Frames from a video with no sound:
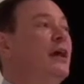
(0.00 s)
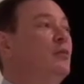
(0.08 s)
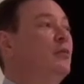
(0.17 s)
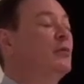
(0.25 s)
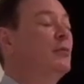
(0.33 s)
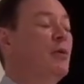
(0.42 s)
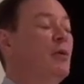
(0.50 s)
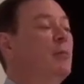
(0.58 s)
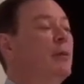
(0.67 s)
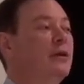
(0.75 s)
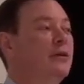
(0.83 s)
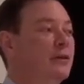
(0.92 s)
she'd said was
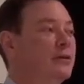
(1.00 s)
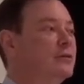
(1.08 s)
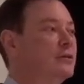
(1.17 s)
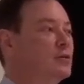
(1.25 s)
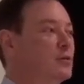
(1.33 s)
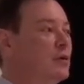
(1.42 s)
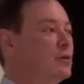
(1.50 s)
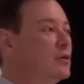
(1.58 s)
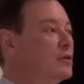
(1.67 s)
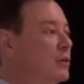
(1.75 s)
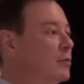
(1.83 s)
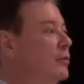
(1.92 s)
appropriate to the
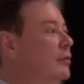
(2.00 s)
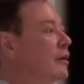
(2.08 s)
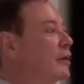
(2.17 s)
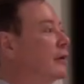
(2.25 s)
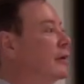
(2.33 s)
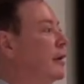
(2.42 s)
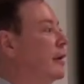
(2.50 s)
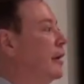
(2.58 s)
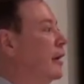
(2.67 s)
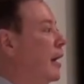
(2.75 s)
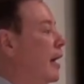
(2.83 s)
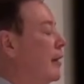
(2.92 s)
situation she was in.
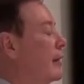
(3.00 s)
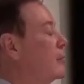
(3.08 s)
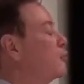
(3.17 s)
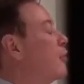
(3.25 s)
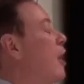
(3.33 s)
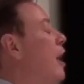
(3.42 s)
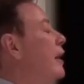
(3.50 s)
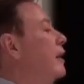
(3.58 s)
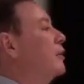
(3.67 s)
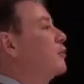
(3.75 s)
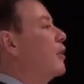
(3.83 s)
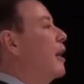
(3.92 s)
And they
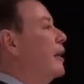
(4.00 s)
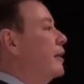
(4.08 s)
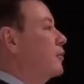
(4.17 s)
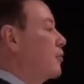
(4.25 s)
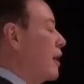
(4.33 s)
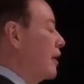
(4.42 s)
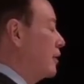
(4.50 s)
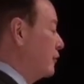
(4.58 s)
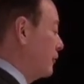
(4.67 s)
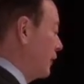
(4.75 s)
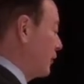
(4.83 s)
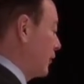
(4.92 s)
tried and tried and
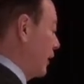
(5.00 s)
tried to